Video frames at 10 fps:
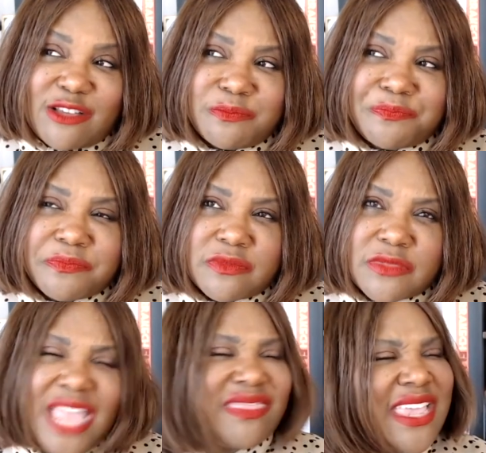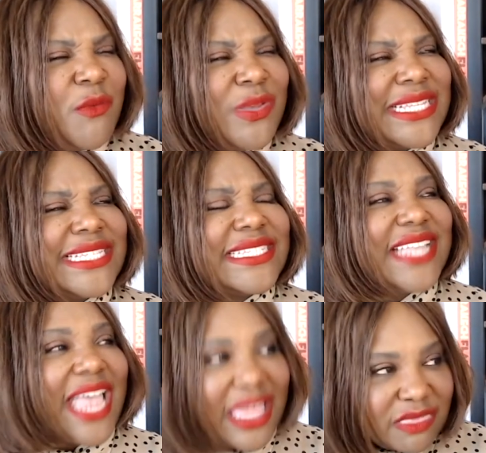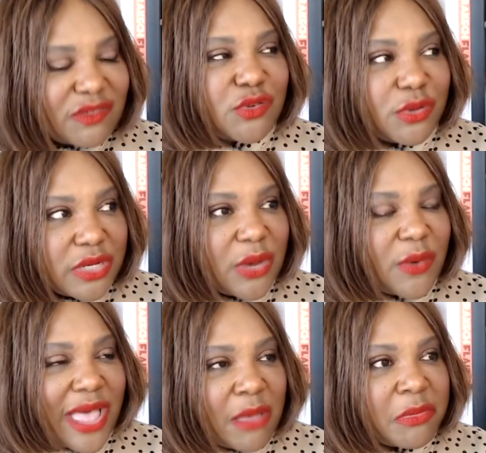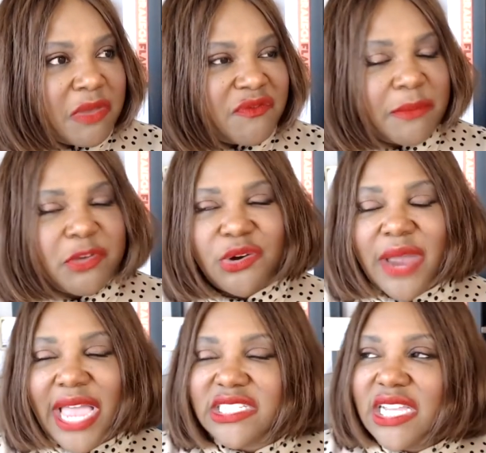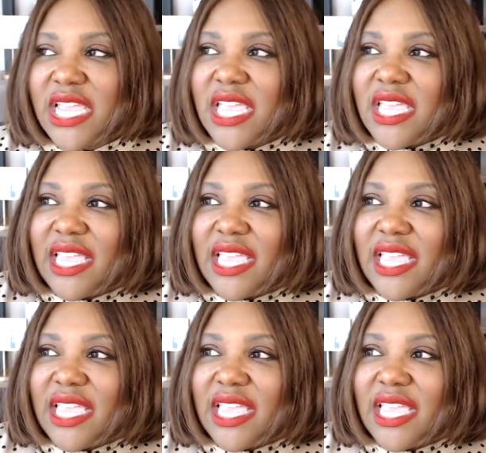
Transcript: I think it was his 10th studio album, if I'm correct.